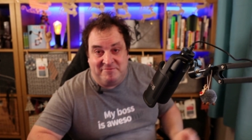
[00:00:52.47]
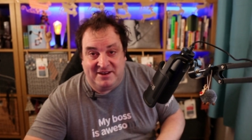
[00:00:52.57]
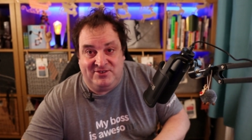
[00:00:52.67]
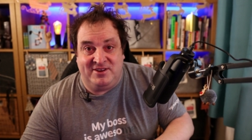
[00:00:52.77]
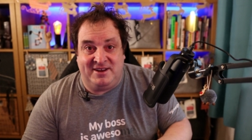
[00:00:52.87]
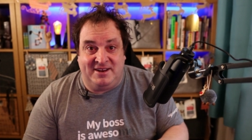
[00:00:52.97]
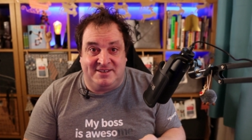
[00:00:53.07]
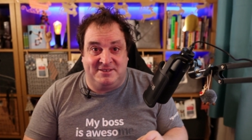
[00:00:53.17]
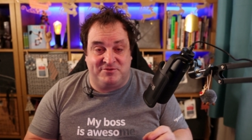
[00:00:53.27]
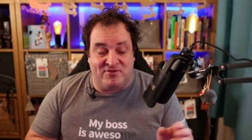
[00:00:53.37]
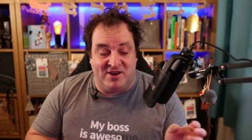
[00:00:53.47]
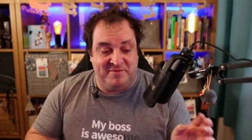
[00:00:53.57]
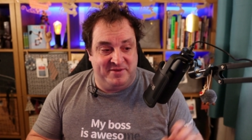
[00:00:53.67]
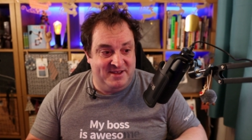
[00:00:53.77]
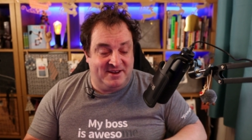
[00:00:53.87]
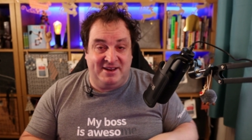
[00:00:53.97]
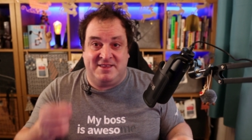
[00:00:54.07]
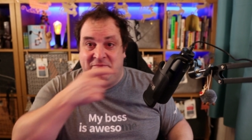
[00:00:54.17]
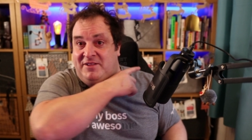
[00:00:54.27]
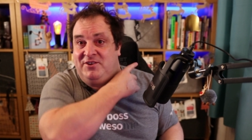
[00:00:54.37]
make sure you click subscribe,
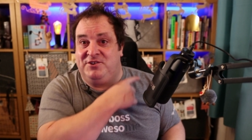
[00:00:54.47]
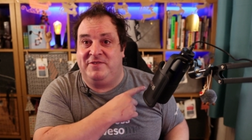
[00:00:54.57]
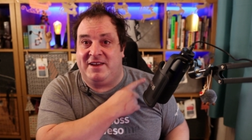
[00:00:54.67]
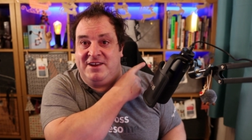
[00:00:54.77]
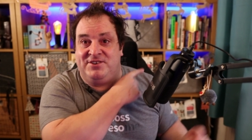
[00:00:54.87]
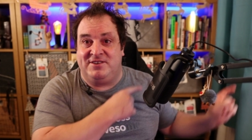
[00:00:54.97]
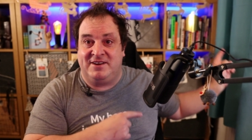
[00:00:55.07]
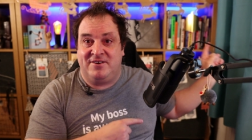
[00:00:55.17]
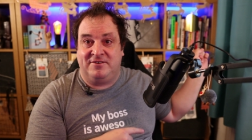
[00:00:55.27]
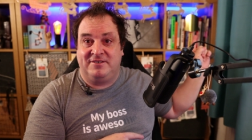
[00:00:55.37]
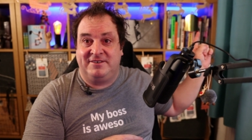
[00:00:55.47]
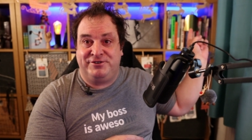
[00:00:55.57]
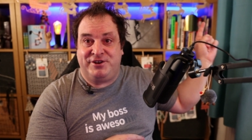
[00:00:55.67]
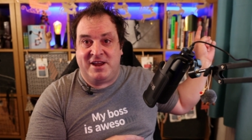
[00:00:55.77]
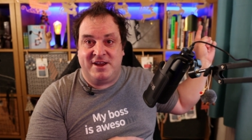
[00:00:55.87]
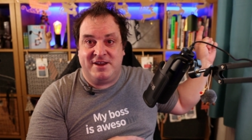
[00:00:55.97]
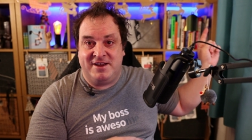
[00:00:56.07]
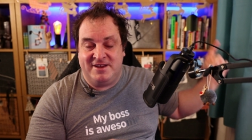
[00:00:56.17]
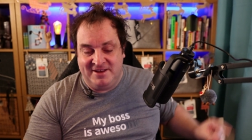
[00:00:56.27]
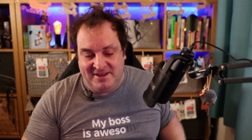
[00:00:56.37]
click the bell notification icon,
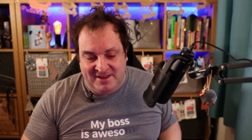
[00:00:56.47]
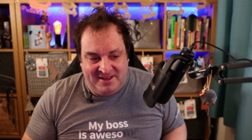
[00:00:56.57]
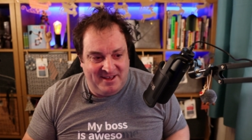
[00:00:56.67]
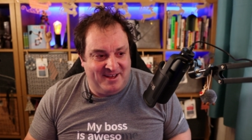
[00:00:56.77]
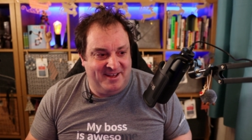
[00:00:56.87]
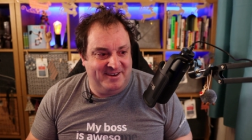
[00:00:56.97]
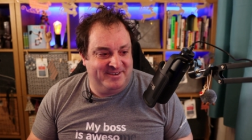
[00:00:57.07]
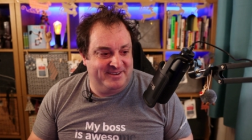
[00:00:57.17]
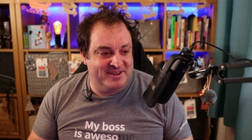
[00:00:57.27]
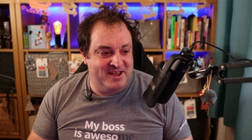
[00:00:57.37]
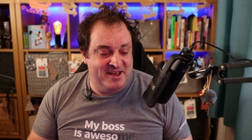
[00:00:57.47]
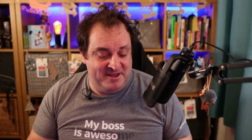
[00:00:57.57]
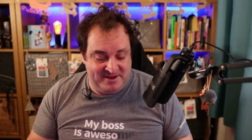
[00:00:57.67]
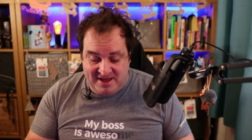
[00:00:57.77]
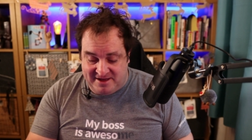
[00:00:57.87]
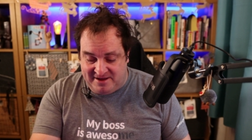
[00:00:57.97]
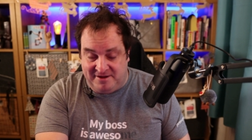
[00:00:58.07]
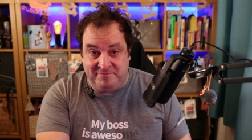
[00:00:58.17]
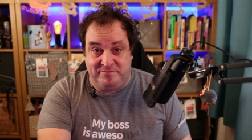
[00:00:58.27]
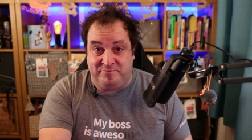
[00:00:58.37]
ding, and yeah,
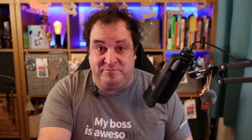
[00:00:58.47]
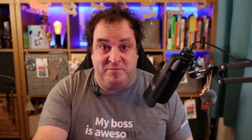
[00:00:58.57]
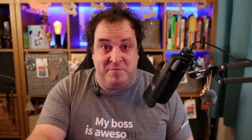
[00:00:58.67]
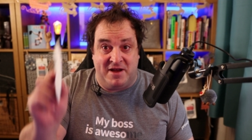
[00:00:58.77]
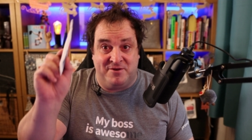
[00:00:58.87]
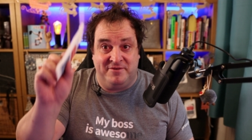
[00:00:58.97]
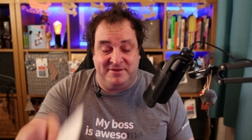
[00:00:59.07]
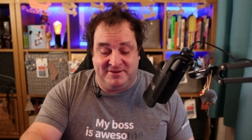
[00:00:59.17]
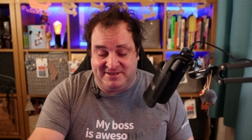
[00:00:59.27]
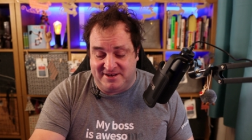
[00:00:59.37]
I'll be back with you in a